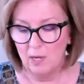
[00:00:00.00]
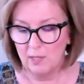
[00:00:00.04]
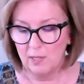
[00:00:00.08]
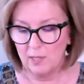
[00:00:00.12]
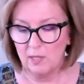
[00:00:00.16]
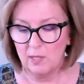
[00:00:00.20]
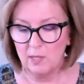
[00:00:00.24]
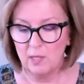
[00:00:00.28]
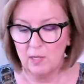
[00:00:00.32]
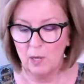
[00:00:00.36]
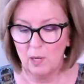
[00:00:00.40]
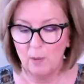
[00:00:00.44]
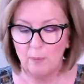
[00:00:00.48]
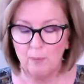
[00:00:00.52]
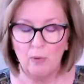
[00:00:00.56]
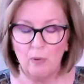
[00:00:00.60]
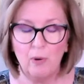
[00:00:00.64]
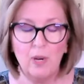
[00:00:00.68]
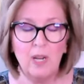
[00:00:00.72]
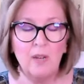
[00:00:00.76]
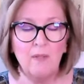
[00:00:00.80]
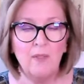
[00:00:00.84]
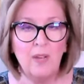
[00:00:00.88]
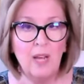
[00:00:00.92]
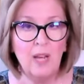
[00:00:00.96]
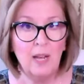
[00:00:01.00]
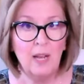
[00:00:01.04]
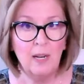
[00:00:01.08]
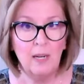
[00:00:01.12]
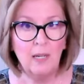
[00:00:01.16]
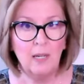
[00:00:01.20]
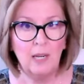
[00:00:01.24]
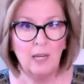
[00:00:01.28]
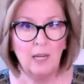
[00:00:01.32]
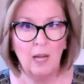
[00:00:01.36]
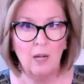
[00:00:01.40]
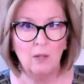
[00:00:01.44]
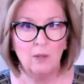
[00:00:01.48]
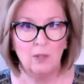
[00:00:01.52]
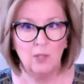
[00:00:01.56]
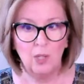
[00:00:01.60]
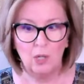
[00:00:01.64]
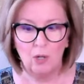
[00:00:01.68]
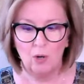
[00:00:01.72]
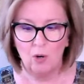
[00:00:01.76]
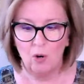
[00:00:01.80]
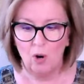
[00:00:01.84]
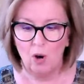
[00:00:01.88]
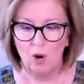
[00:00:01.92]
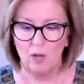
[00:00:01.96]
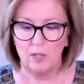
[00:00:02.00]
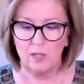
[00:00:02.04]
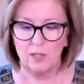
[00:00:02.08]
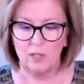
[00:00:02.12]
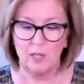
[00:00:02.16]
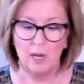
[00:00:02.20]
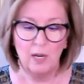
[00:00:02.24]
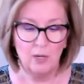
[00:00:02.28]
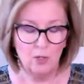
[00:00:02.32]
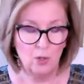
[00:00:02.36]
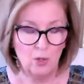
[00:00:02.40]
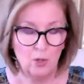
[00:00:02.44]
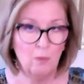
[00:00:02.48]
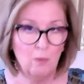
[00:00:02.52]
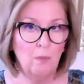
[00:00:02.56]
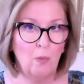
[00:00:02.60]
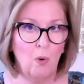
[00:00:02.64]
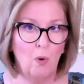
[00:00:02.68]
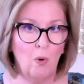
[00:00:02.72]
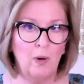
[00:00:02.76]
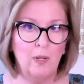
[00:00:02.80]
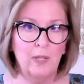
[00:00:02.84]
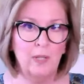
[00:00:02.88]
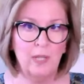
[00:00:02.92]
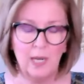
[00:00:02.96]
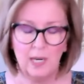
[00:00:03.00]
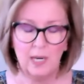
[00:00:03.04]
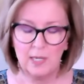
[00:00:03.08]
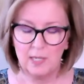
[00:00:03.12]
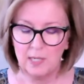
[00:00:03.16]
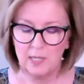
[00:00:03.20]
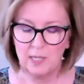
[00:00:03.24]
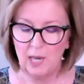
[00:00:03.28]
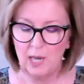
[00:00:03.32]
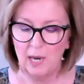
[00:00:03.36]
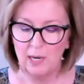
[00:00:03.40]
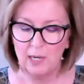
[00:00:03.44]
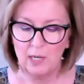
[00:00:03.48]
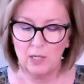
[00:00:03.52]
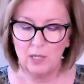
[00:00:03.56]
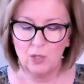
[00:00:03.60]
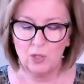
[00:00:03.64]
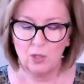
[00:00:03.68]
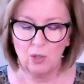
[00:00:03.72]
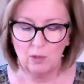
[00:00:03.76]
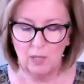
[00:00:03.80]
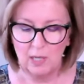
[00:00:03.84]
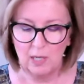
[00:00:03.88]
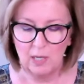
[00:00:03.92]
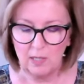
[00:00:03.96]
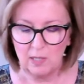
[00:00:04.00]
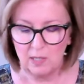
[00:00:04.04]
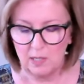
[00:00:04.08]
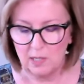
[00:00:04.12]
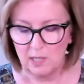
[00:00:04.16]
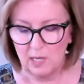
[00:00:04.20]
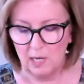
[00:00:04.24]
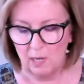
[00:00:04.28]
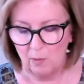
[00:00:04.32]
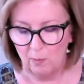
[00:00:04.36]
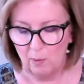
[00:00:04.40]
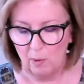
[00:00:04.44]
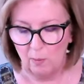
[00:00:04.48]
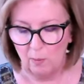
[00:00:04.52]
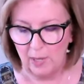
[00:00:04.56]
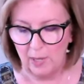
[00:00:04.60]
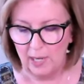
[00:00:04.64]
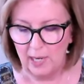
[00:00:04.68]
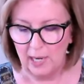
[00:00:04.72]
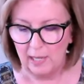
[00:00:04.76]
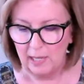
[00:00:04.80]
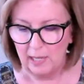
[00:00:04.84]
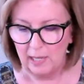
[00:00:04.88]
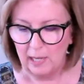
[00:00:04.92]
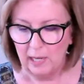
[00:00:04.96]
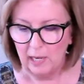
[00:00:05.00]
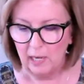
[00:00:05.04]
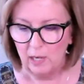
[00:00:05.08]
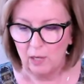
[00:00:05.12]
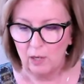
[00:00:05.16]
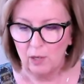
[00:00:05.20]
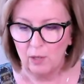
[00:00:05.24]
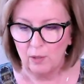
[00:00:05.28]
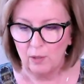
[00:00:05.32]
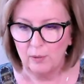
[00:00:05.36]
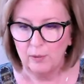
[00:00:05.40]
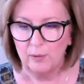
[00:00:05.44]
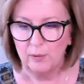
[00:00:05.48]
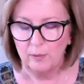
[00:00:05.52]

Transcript: This is an abbreviated Celtic cross. I do more in the extended. So let's see what we get here.